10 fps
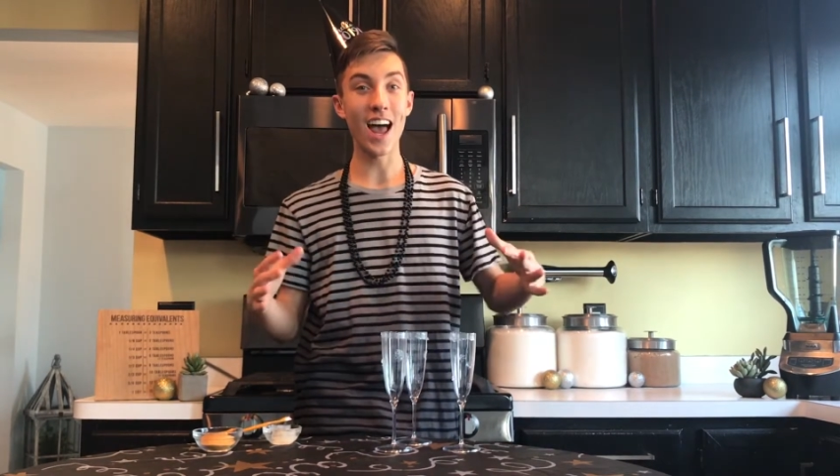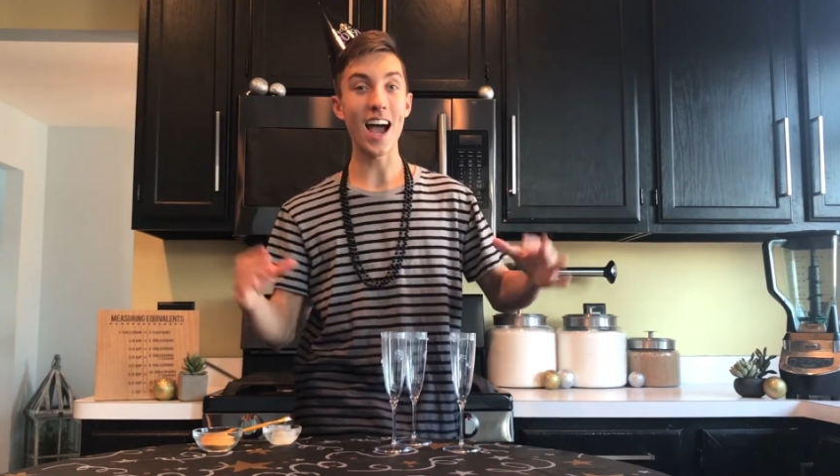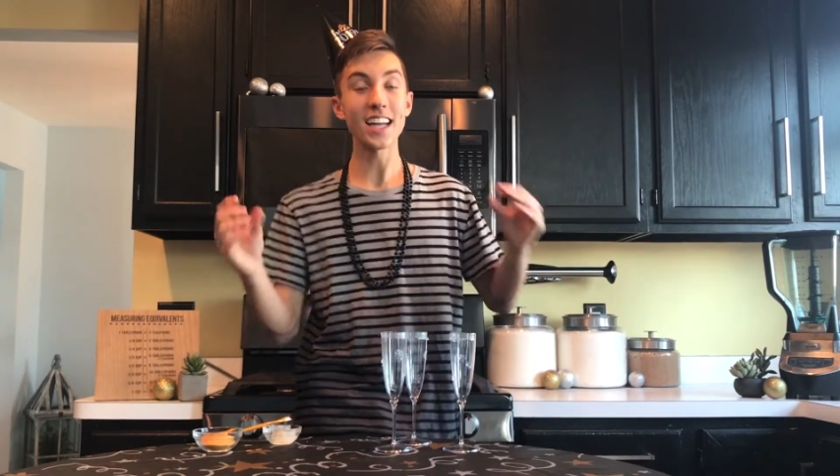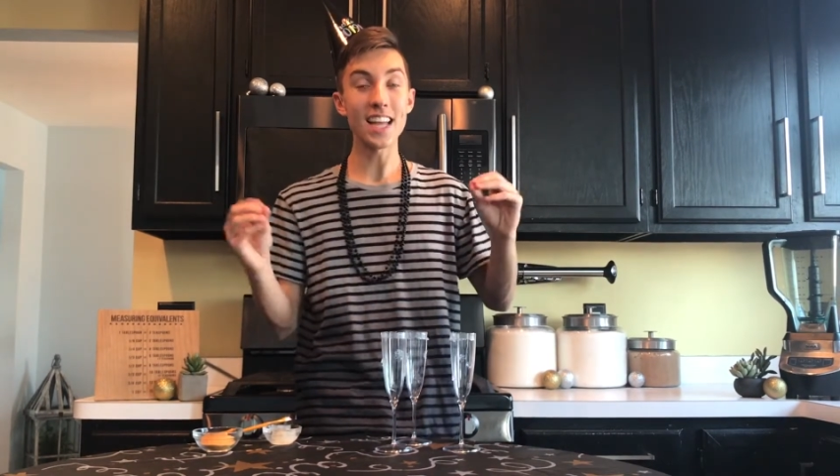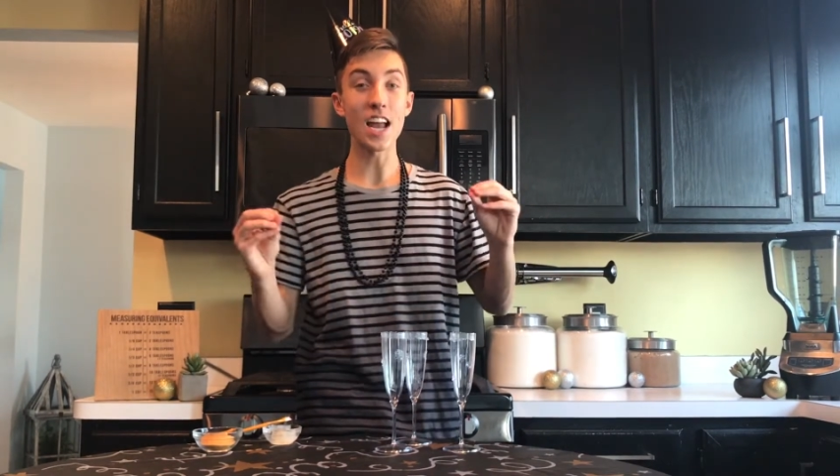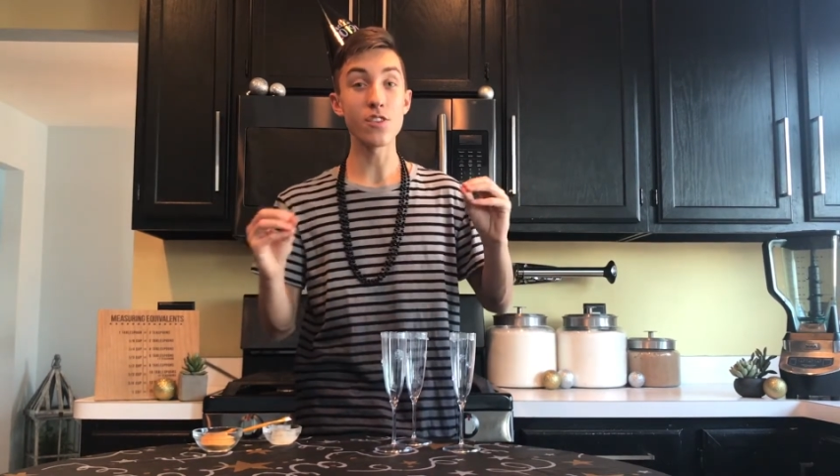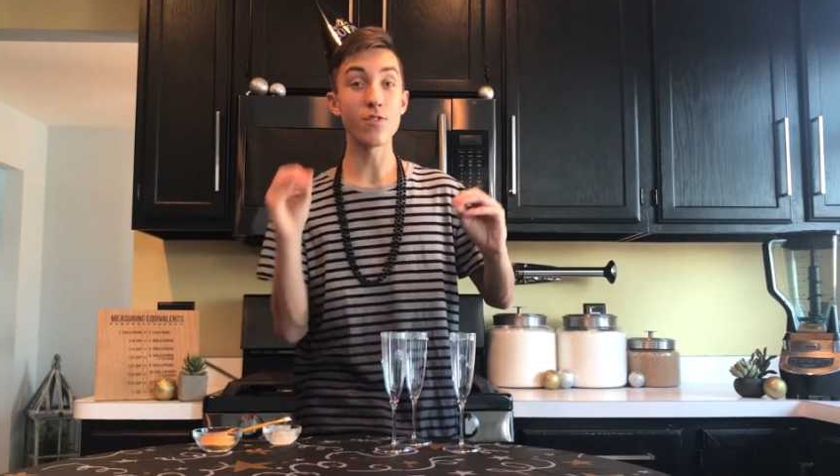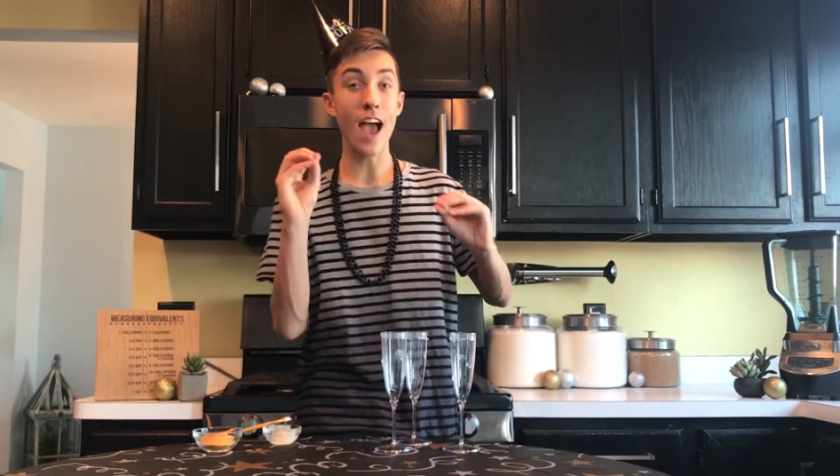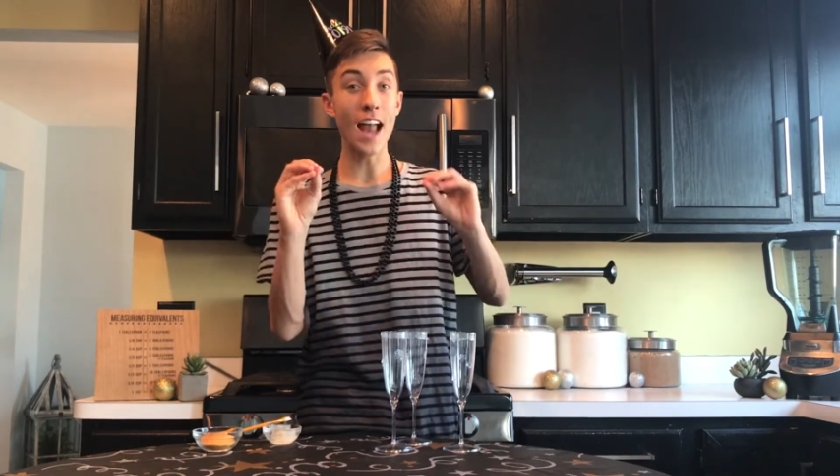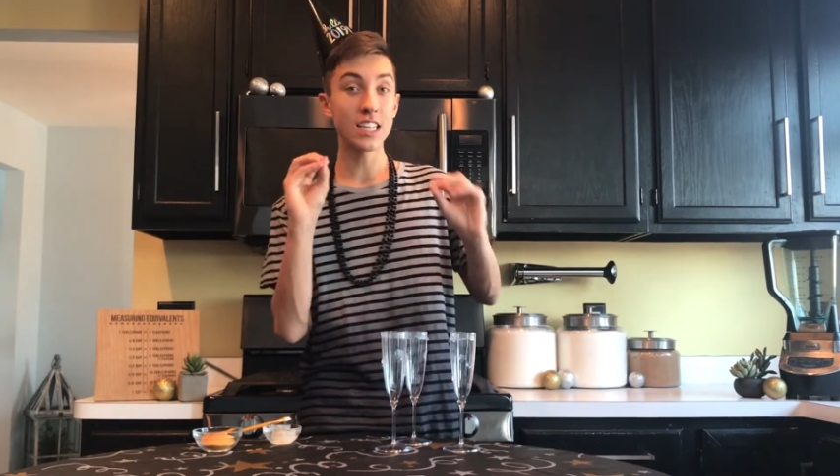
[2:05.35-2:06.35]
lined and
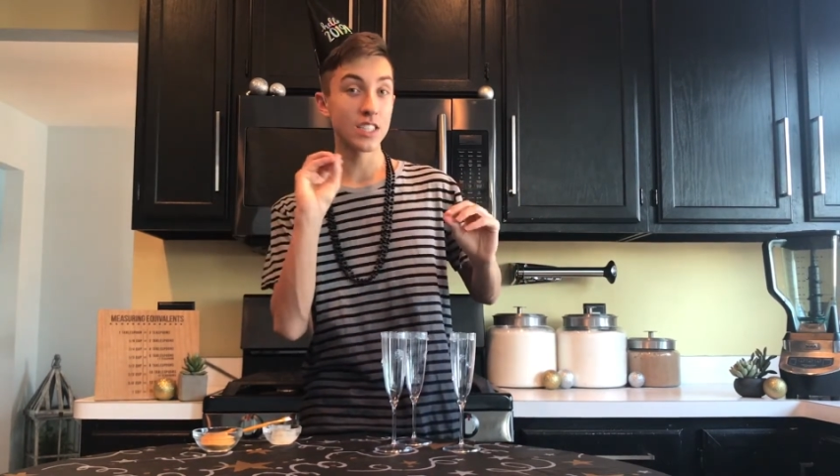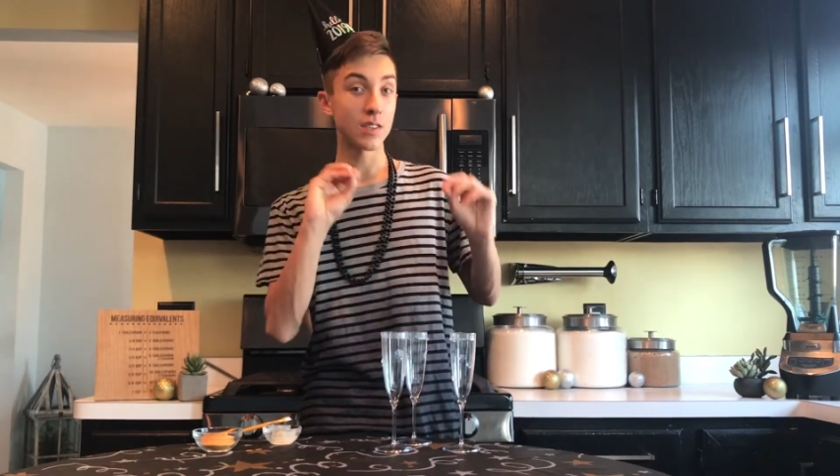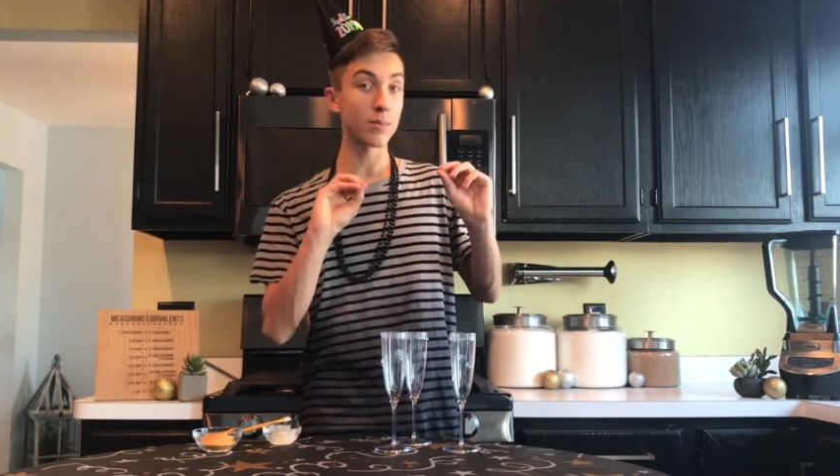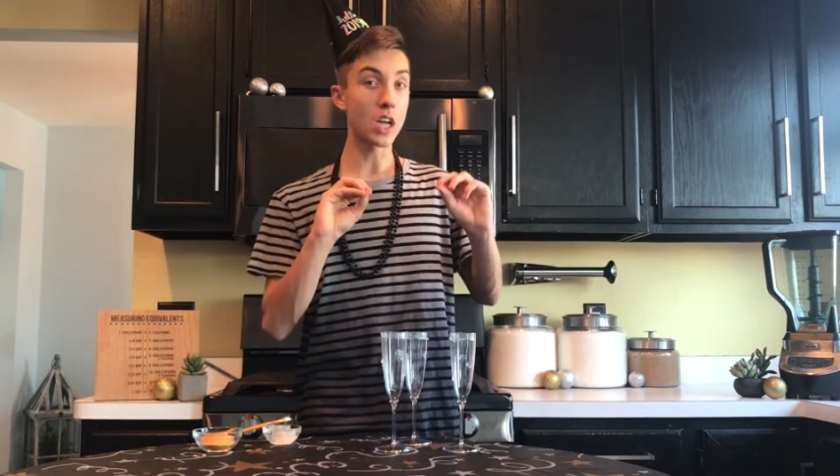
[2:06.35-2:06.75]
you've added some